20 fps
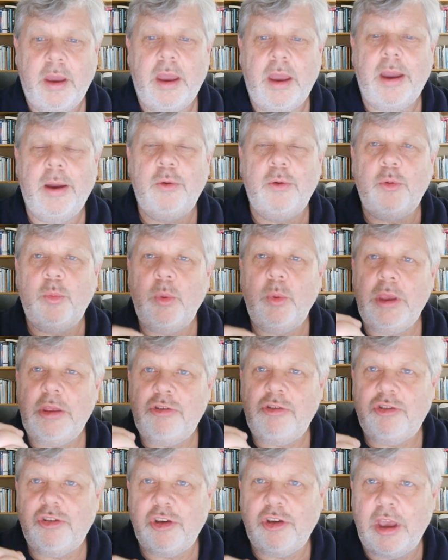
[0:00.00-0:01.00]
How do we
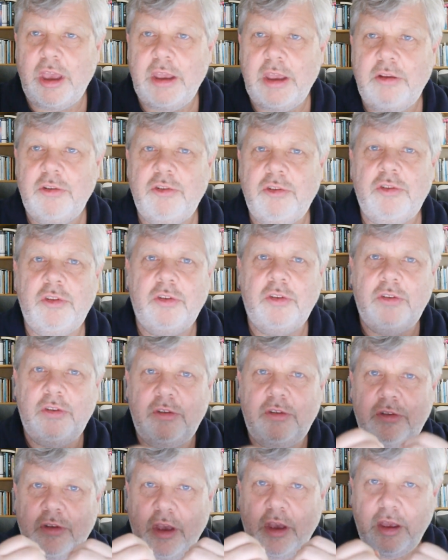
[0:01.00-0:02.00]
change the
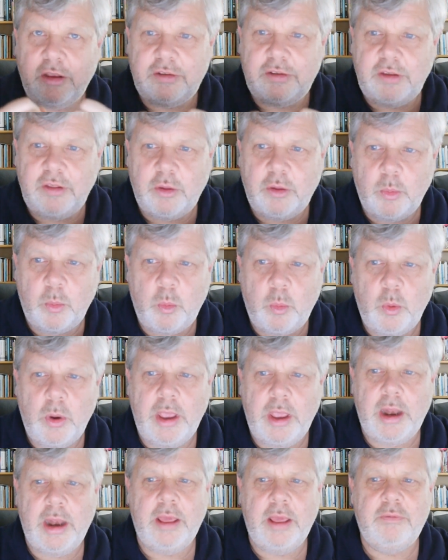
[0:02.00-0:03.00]
society that
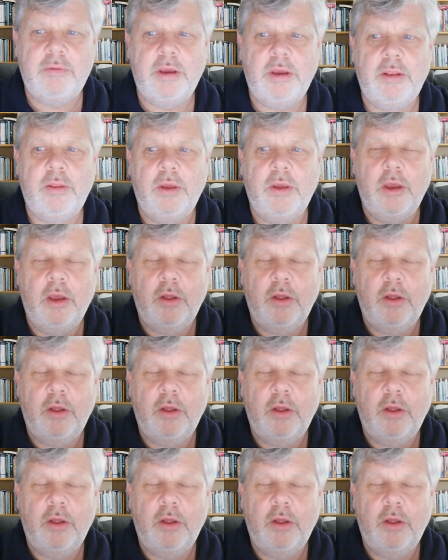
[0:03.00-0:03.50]
we live in,